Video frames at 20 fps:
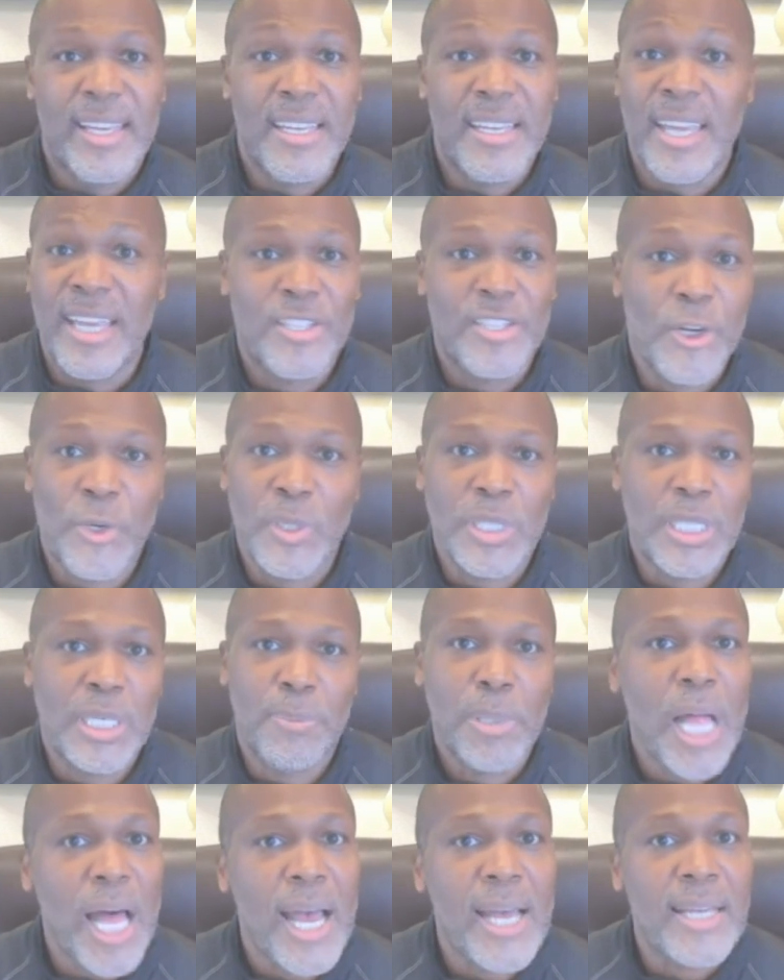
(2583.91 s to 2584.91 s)
It certainly
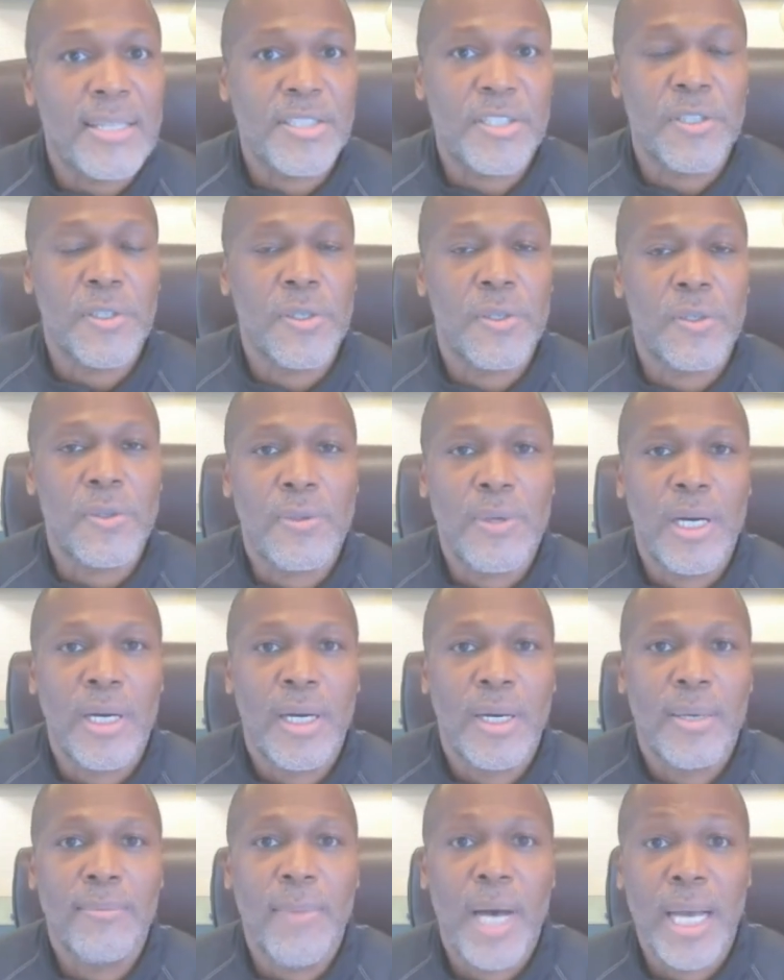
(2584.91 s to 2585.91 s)
applies to
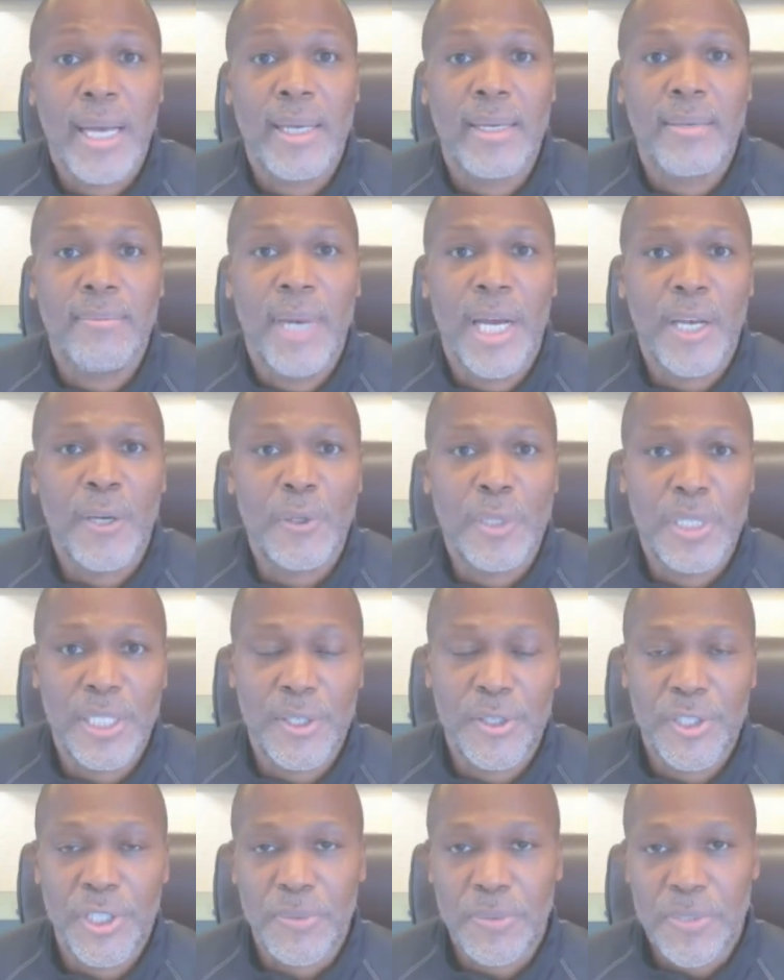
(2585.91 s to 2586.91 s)
my own
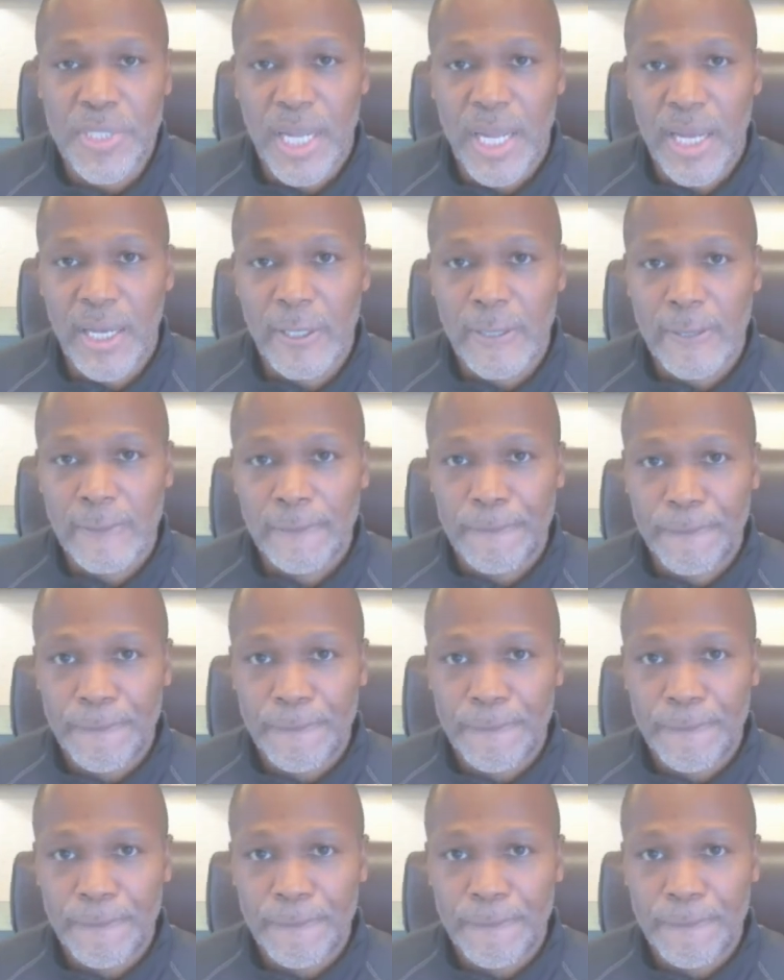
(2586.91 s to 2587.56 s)
leadership style.